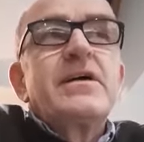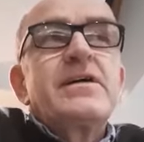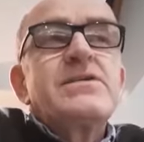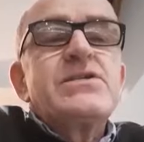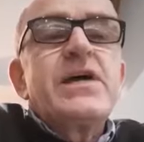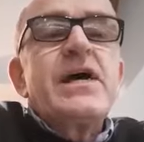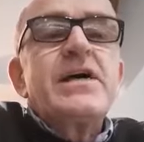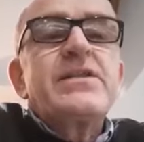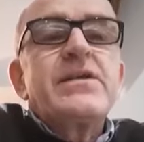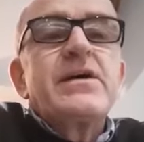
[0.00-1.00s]
his
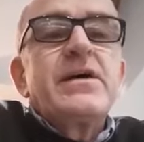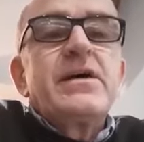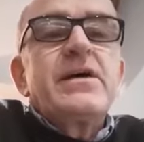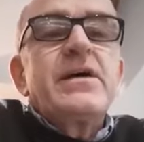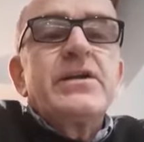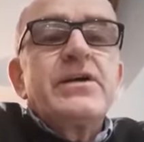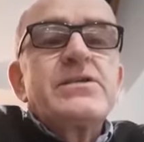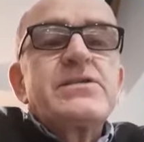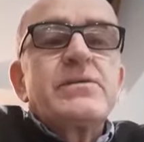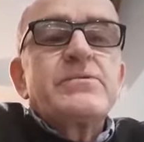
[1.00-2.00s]
death, and
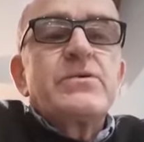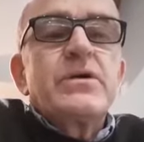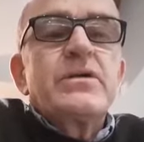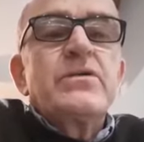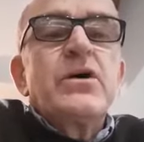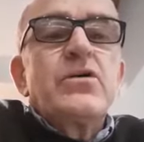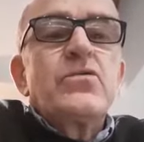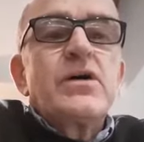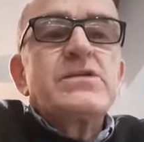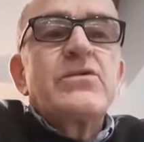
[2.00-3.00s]
his subsequent
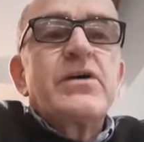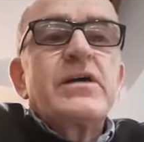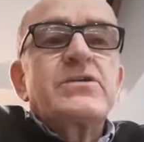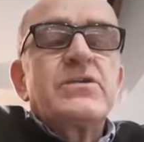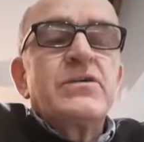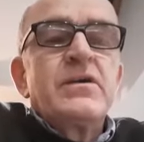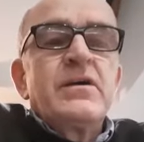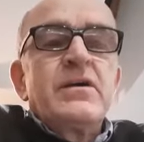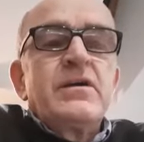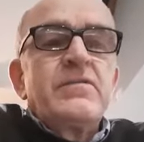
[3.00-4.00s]
resurrection
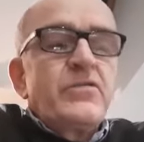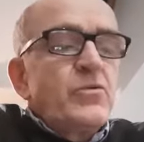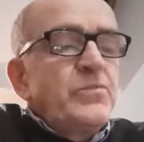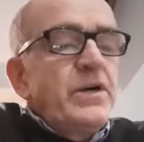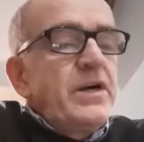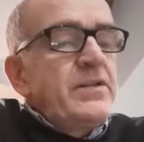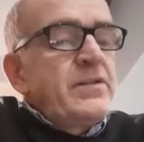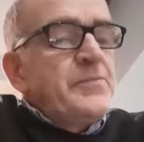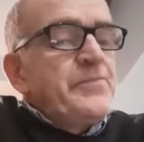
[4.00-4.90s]
from death.